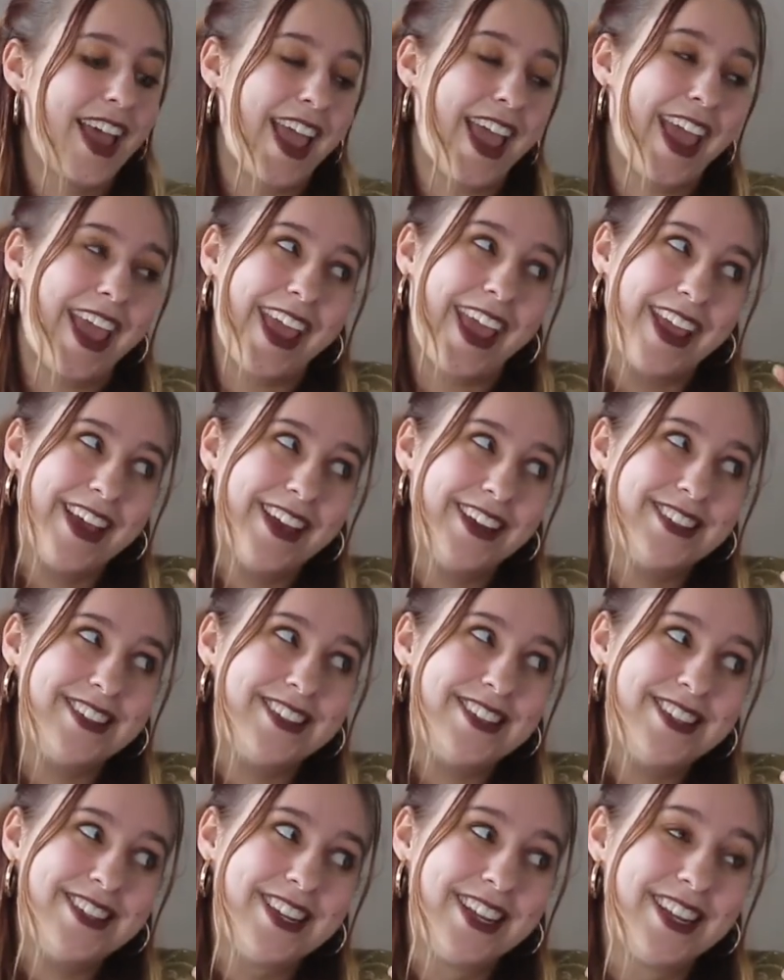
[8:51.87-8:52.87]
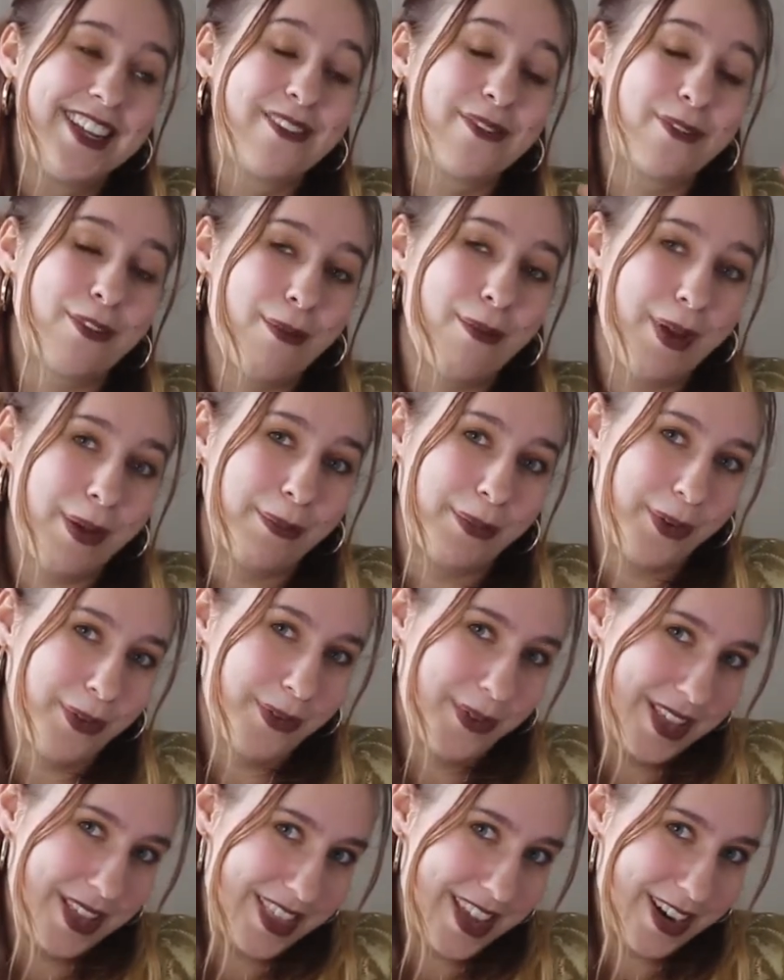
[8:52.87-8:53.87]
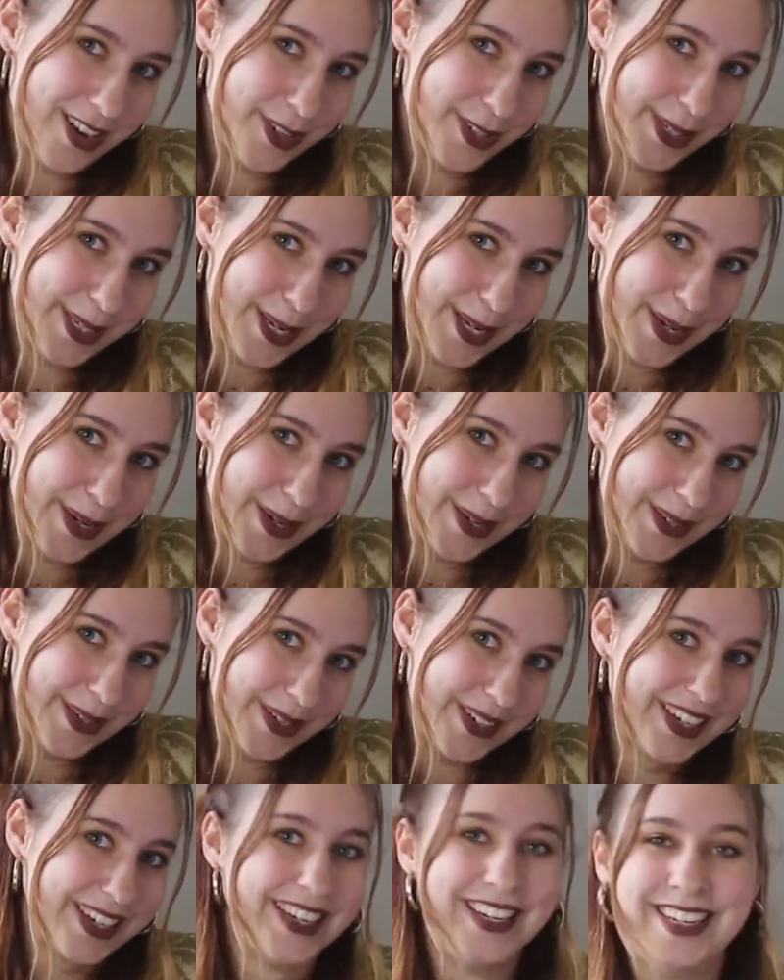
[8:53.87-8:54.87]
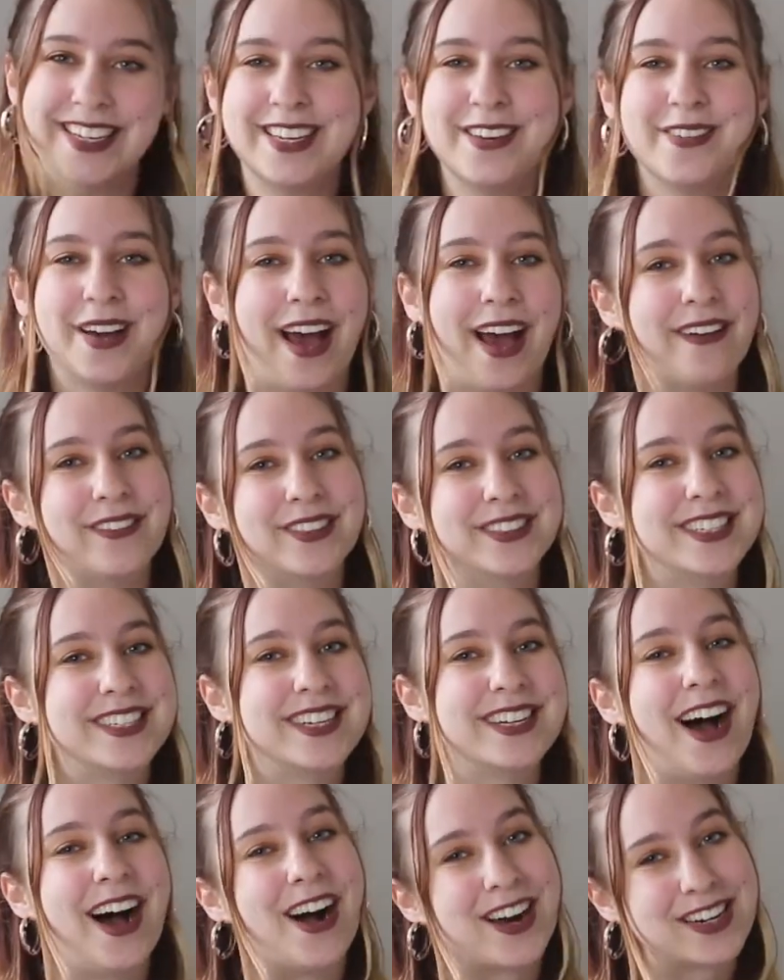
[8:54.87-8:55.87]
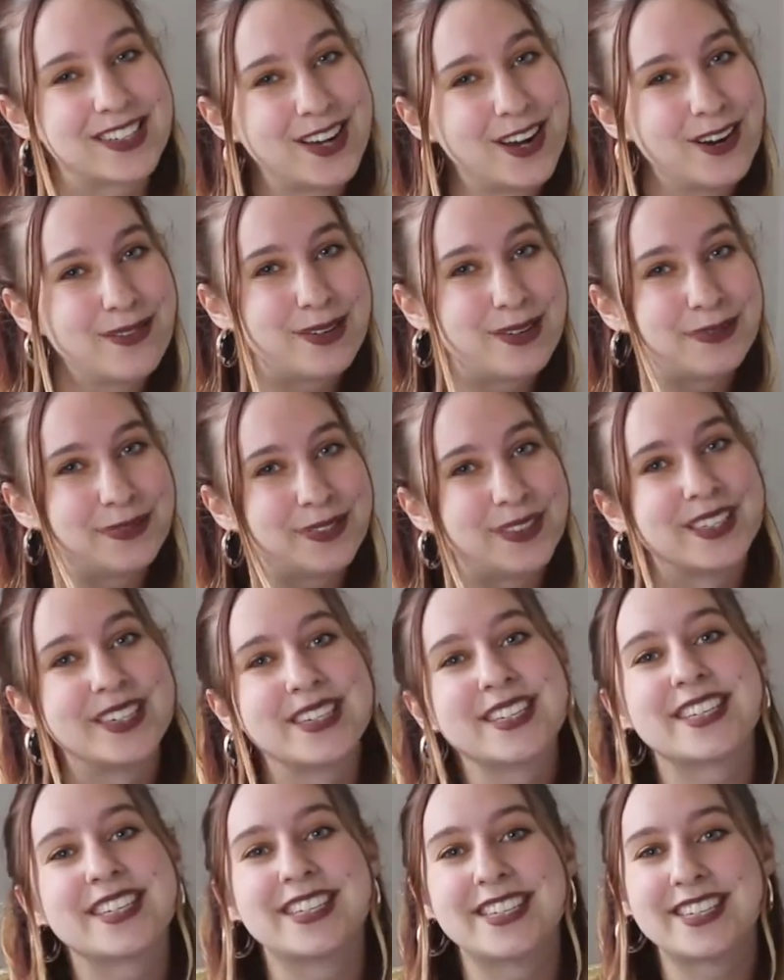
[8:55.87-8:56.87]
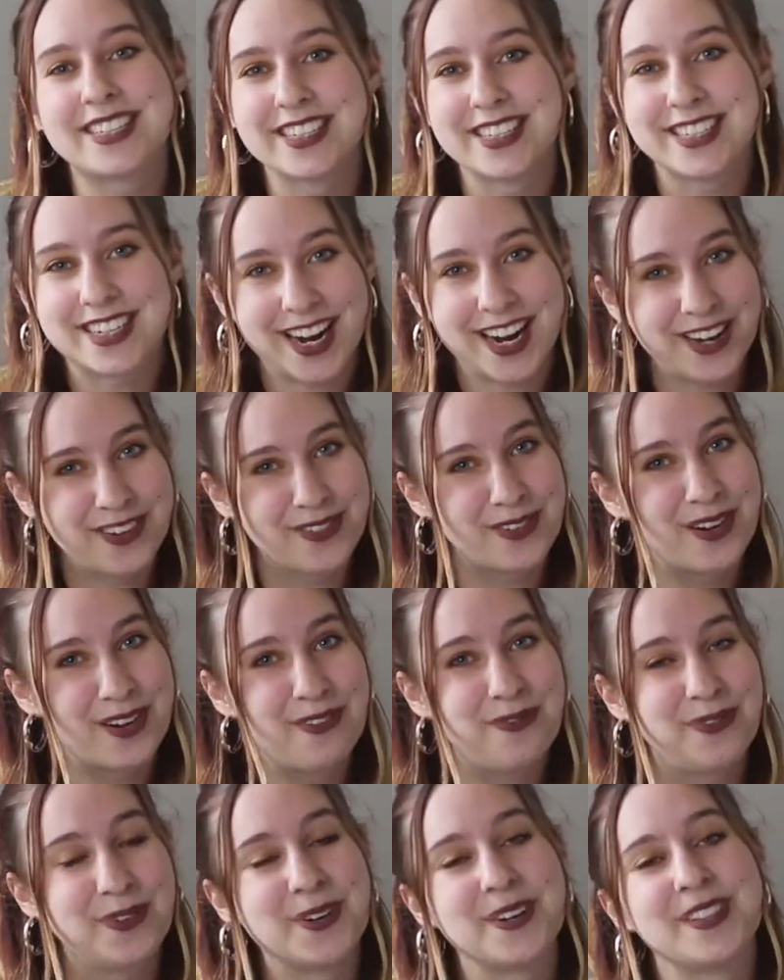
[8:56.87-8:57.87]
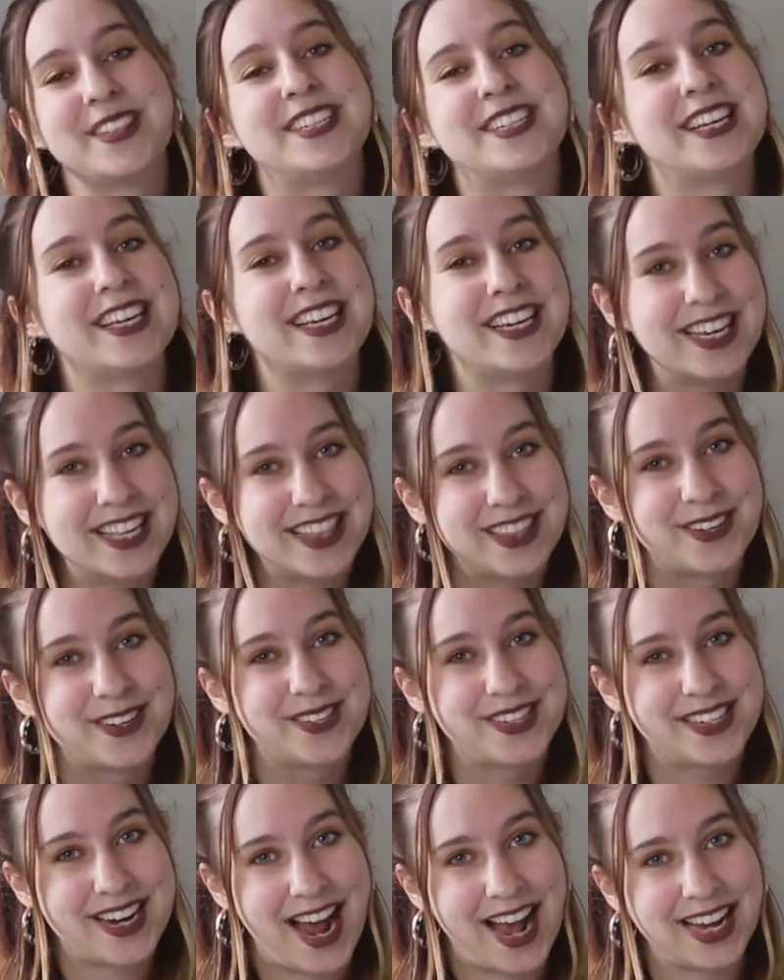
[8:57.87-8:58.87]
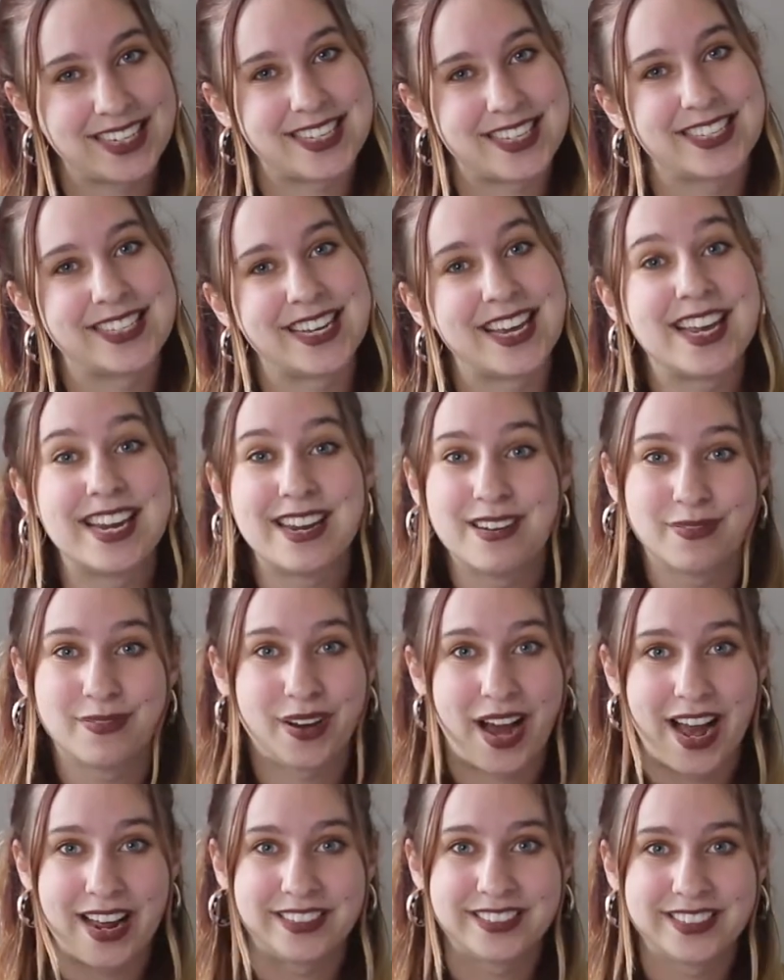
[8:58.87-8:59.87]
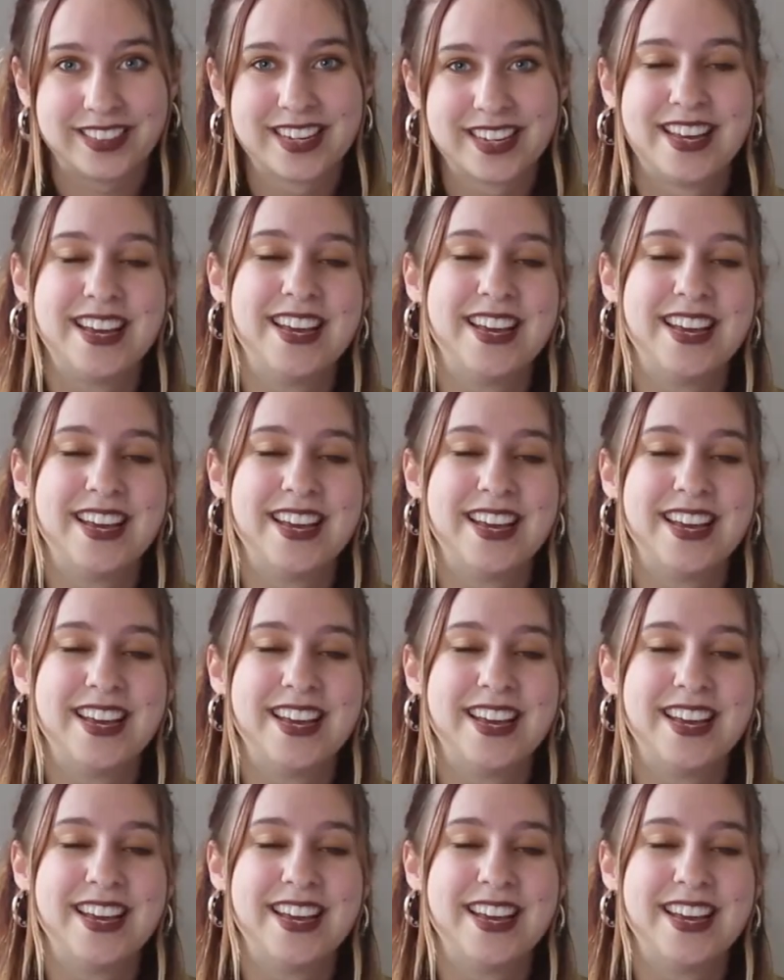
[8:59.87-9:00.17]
And remember when they're due, you have October 1st until January 4th to get those taxes in and filed.